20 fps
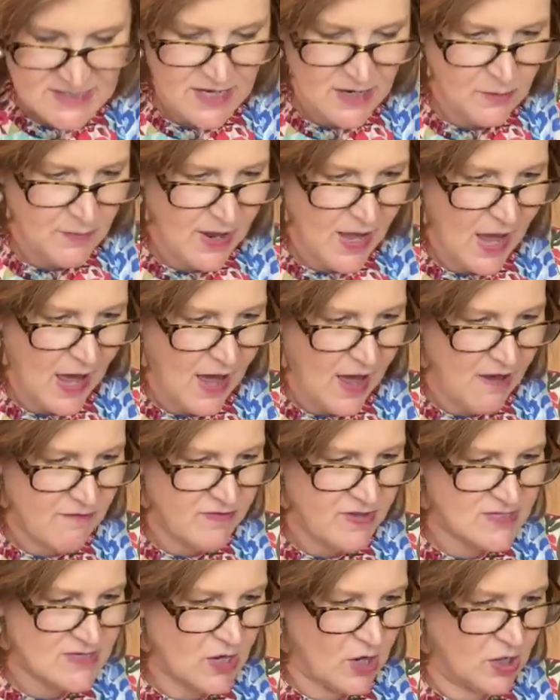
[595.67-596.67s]
thing we have
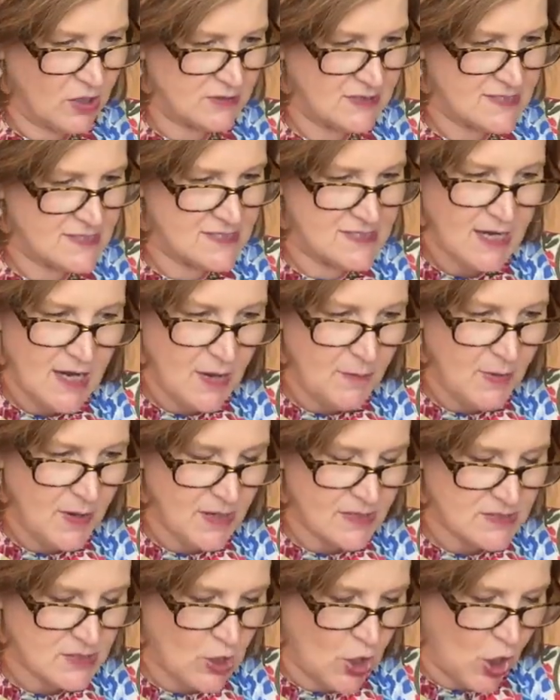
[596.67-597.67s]
is called Sticky
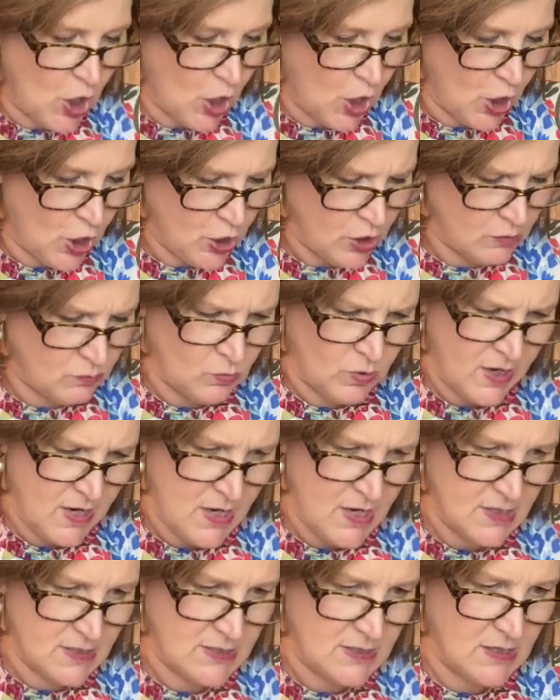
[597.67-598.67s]
Picks Card.
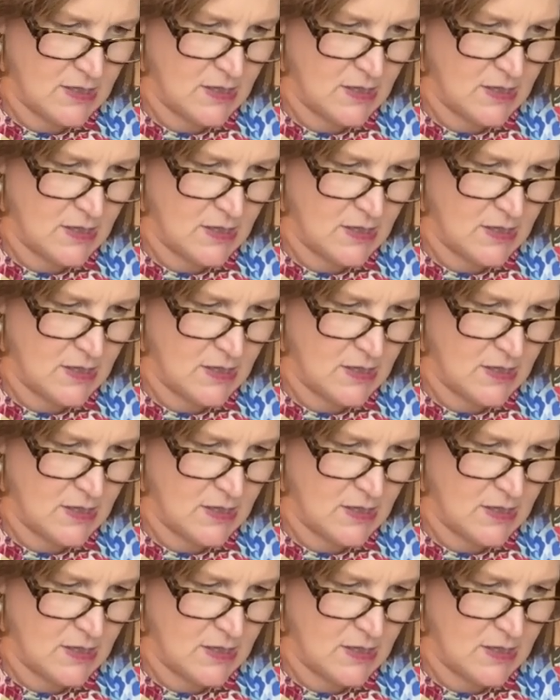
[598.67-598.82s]
What?